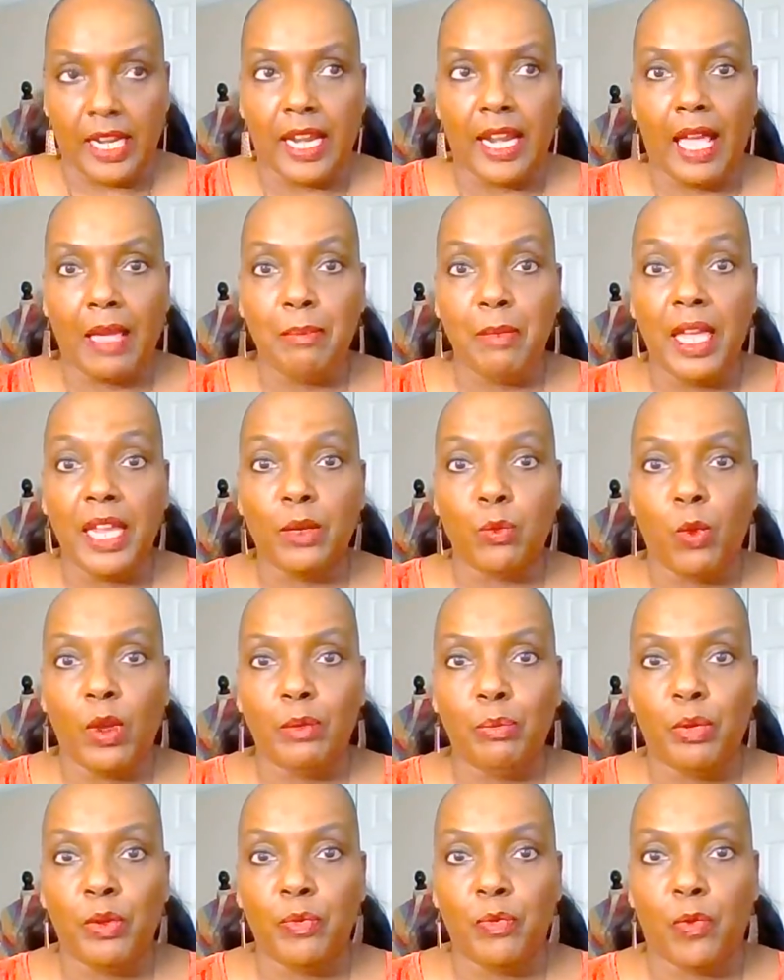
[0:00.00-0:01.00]
And I made
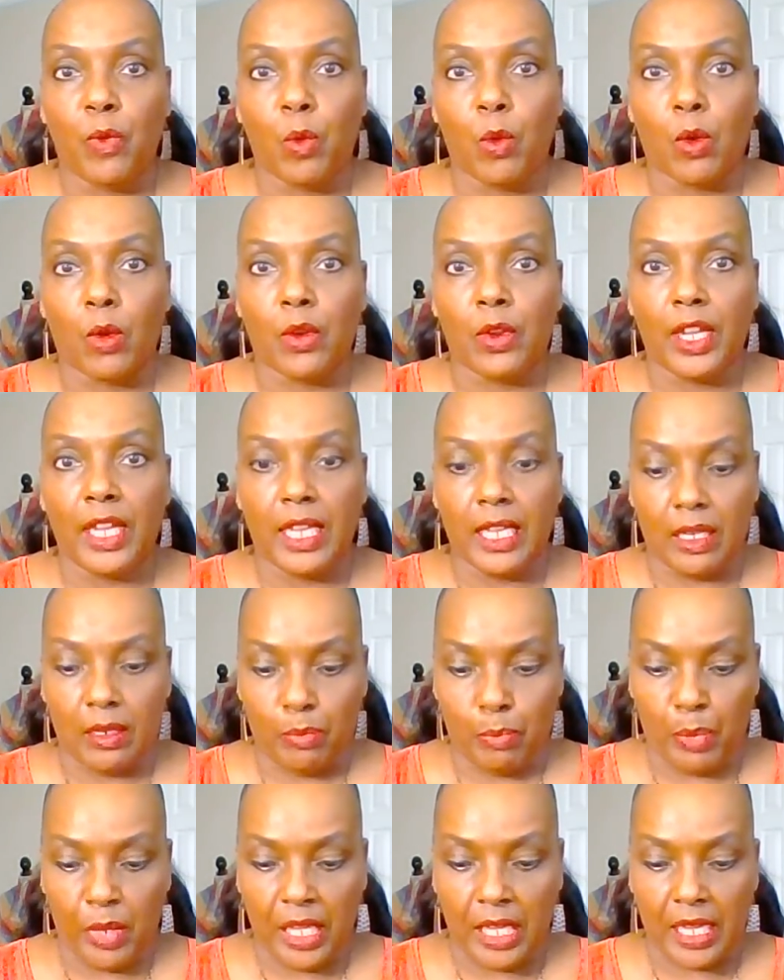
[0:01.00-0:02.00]
one before
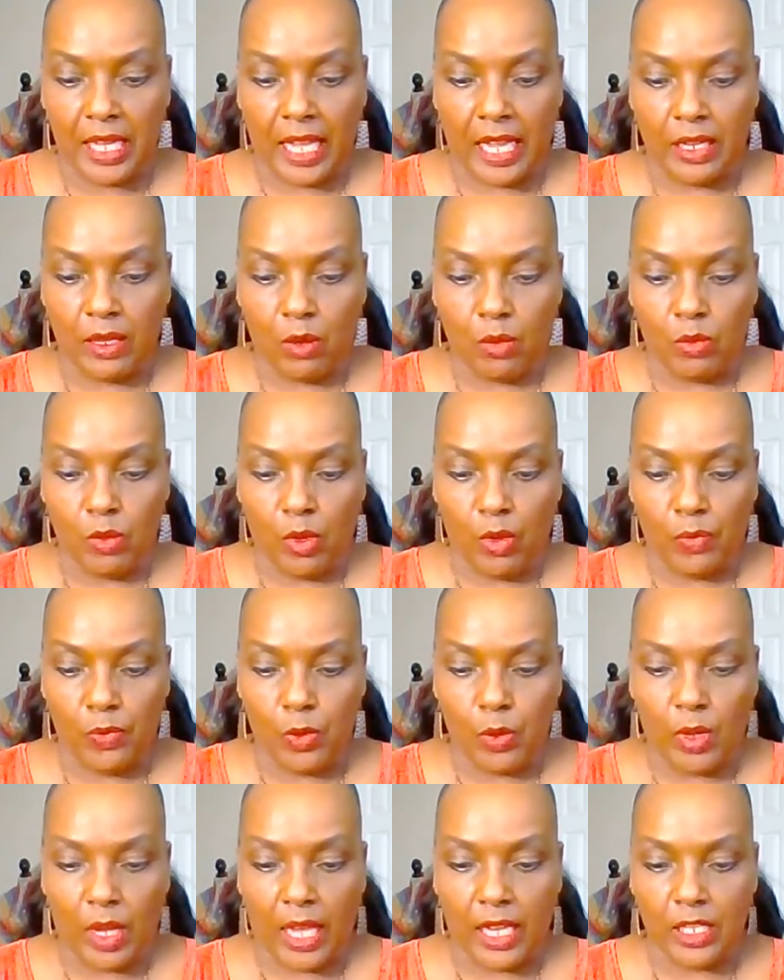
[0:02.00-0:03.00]
in pink. I don't know if
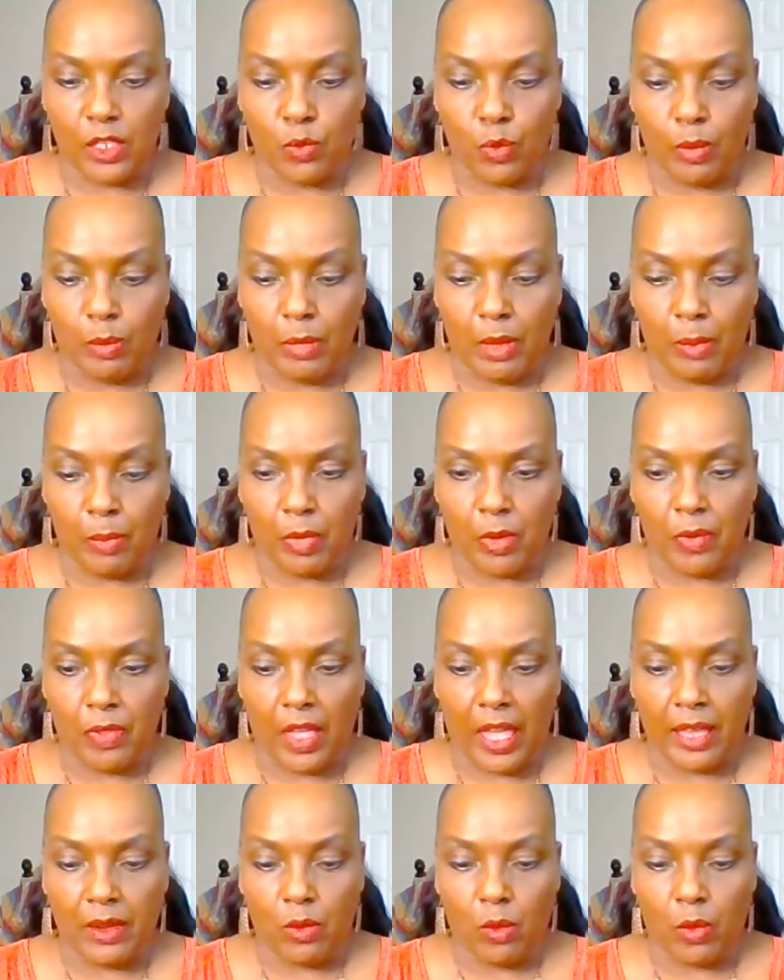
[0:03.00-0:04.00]
you guys remember
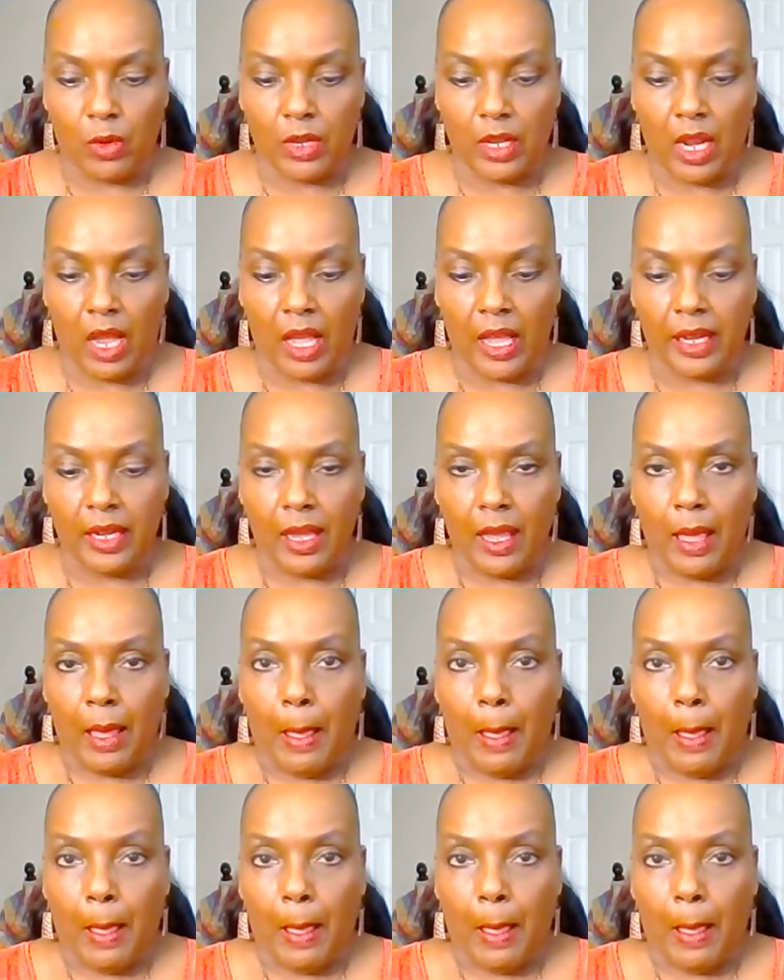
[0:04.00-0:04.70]
that or not.